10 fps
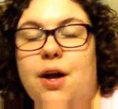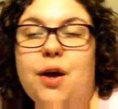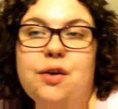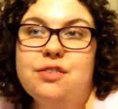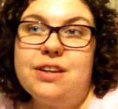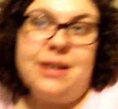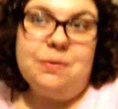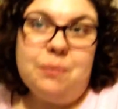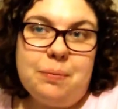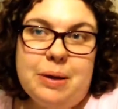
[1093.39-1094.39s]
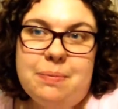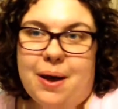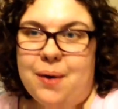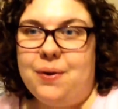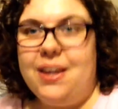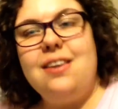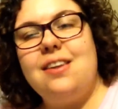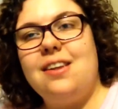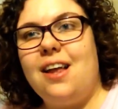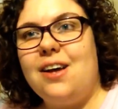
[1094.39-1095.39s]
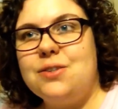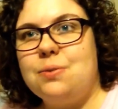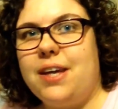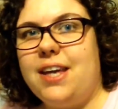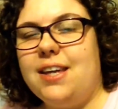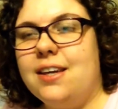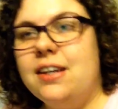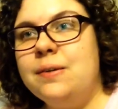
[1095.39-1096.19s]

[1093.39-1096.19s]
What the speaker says: Hopefully it will be a better week than last week.